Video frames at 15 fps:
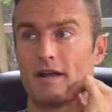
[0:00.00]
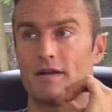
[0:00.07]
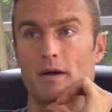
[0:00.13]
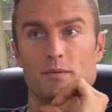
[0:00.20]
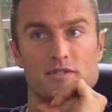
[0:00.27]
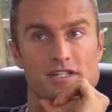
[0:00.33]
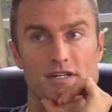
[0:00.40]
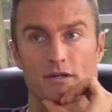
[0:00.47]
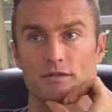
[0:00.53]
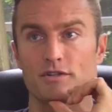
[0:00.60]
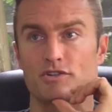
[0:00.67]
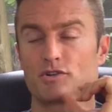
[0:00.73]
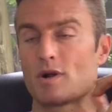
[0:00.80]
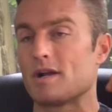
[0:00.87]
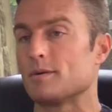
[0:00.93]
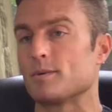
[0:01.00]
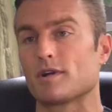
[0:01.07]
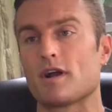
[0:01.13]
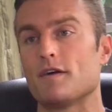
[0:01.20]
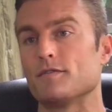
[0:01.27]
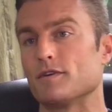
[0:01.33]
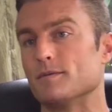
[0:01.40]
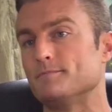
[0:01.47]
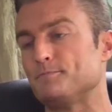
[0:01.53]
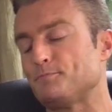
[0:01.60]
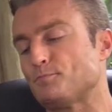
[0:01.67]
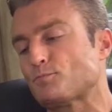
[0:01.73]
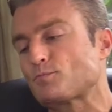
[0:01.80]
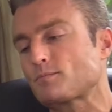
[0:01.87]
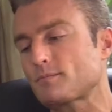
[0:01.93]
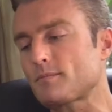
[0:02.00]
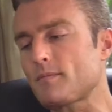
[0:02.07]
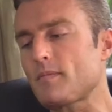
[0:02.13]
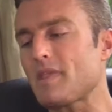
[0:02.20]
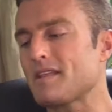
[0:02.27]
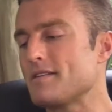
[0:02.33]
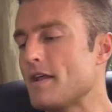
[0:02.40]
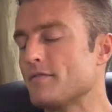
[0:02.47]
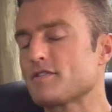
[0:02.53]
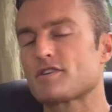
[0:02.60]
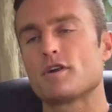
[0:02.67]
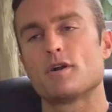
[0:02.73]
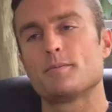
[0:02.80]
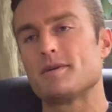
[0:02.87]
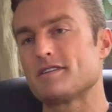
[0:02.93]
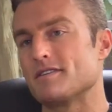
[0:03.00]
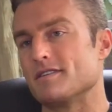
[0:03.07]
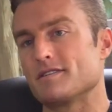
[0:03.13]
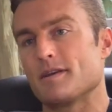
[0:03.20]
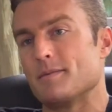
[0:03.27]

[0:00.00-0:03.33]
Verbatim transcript: I, I, was still just trying to recover never start a business.